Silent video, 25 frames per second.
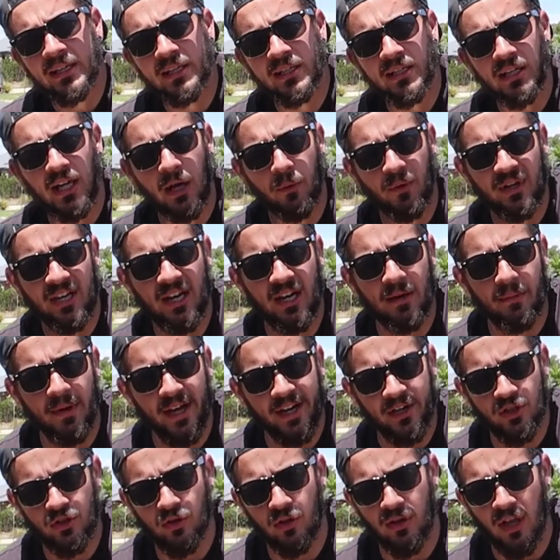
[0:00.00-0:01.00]
and we need to
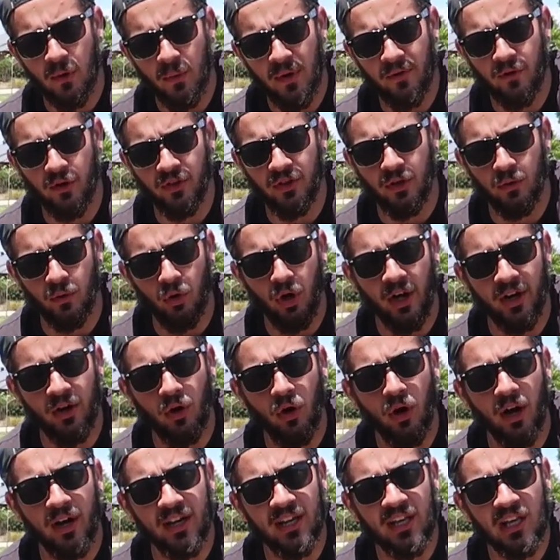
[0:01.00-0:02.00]
make sure that we've got the right
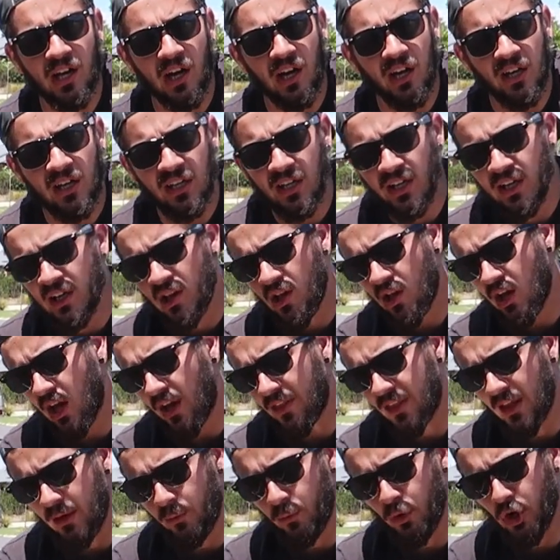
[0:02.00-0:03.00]
height here,
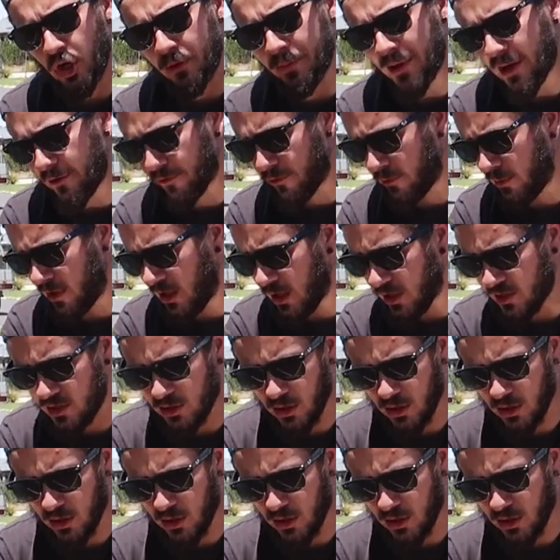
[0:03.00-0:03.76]
and then work back from here.